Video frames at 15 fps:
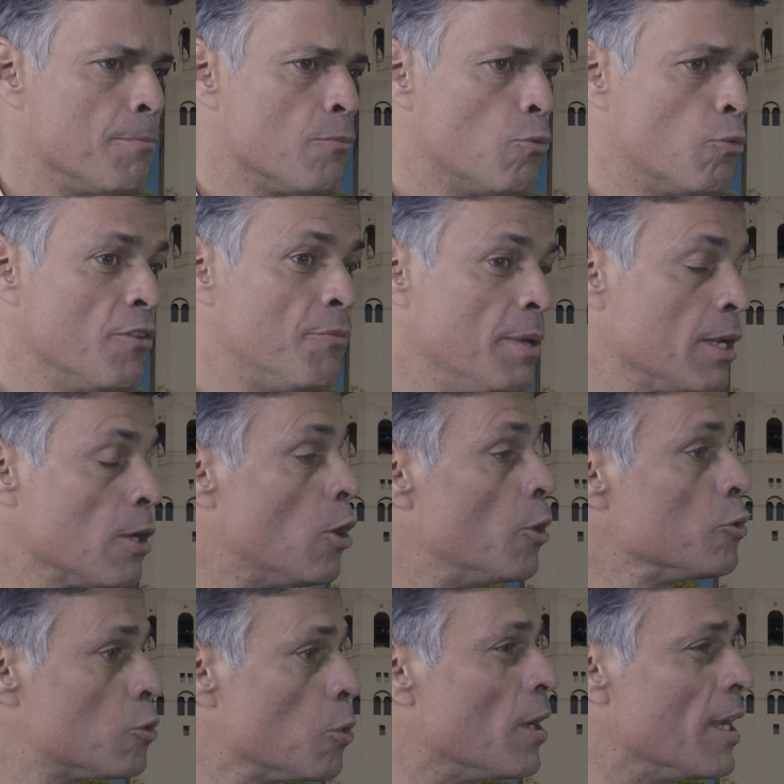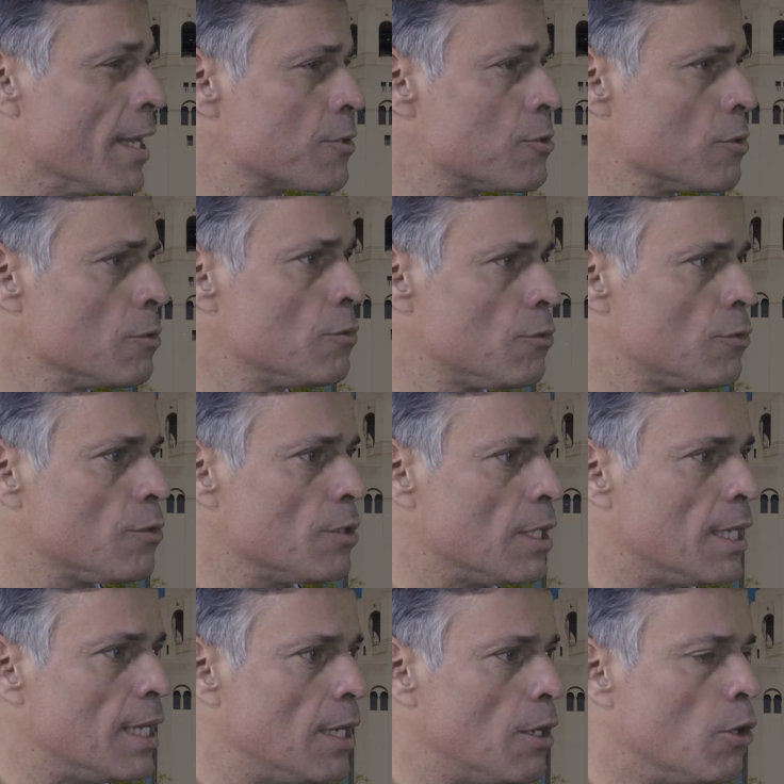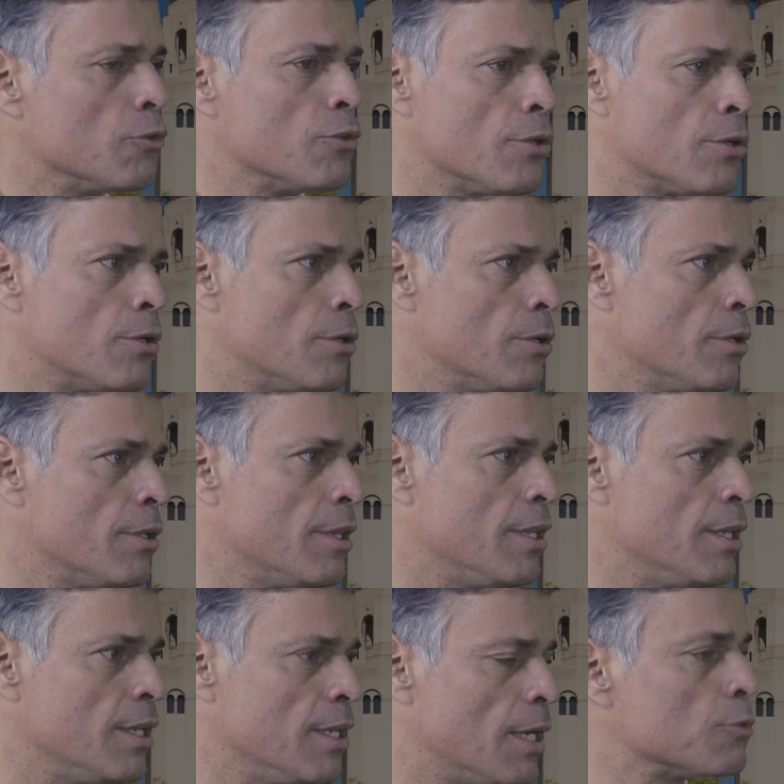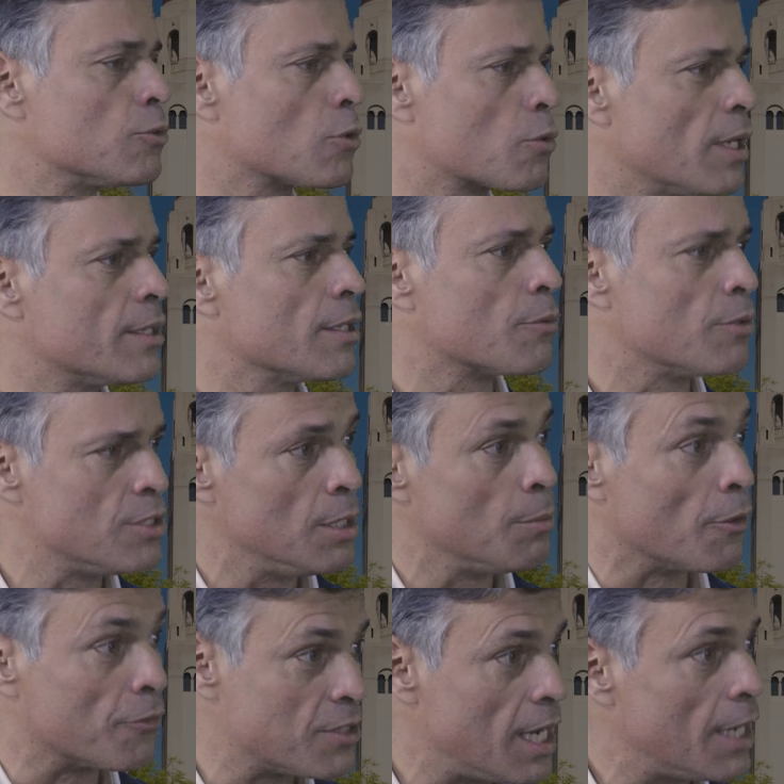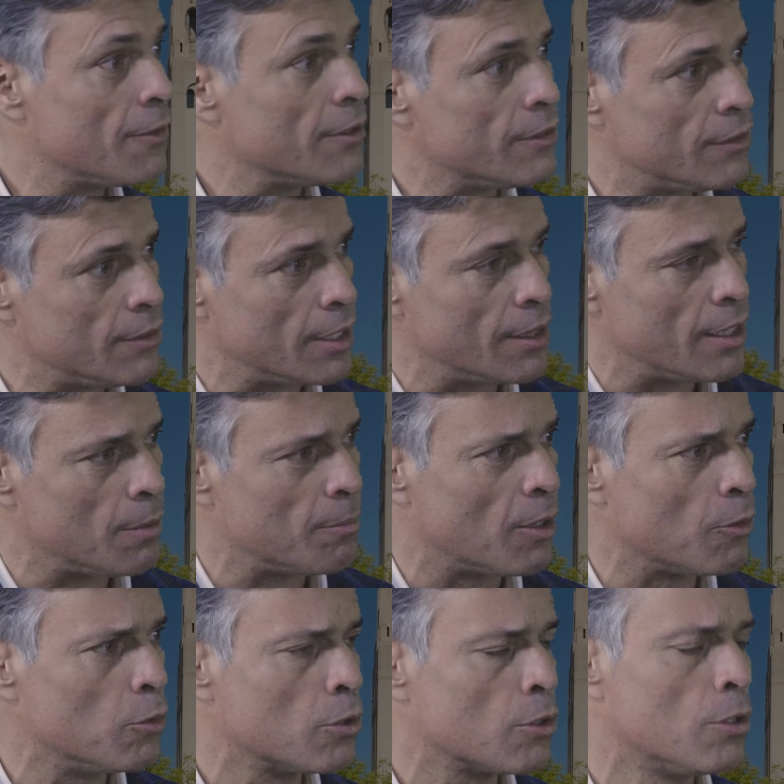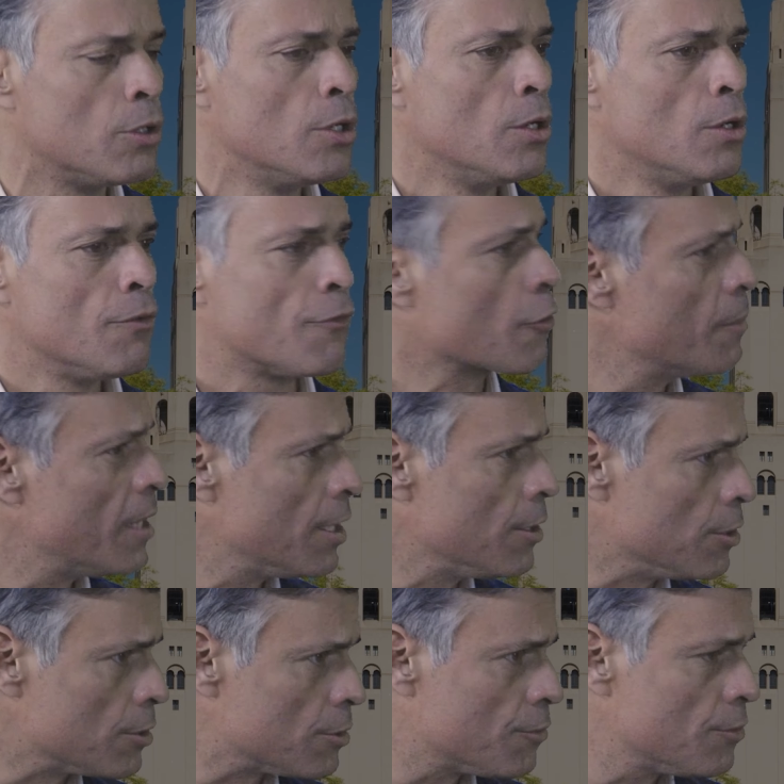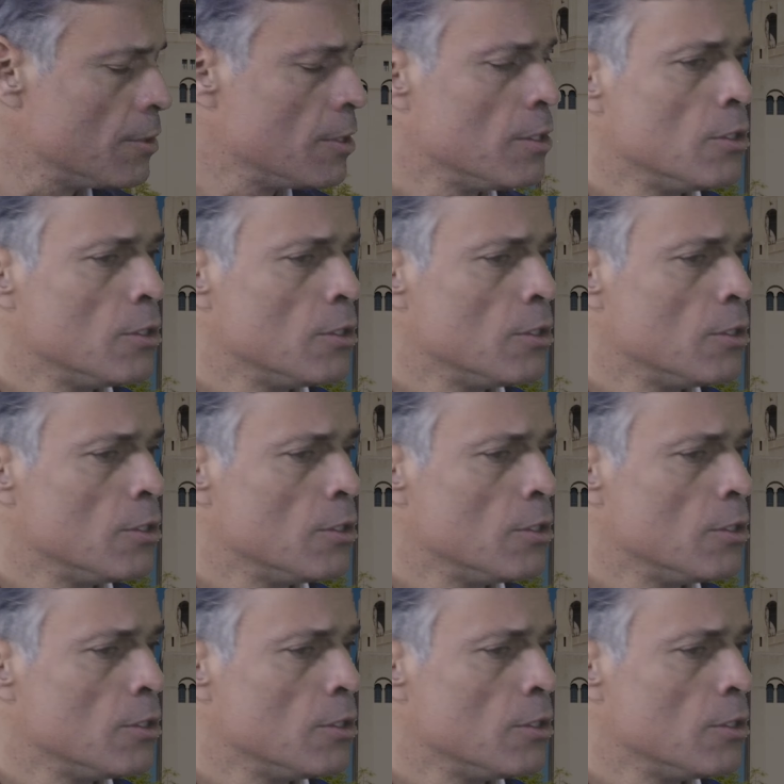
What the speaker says: We've been going to elections under the autocratic regime of Chavez and then Maduro for many years.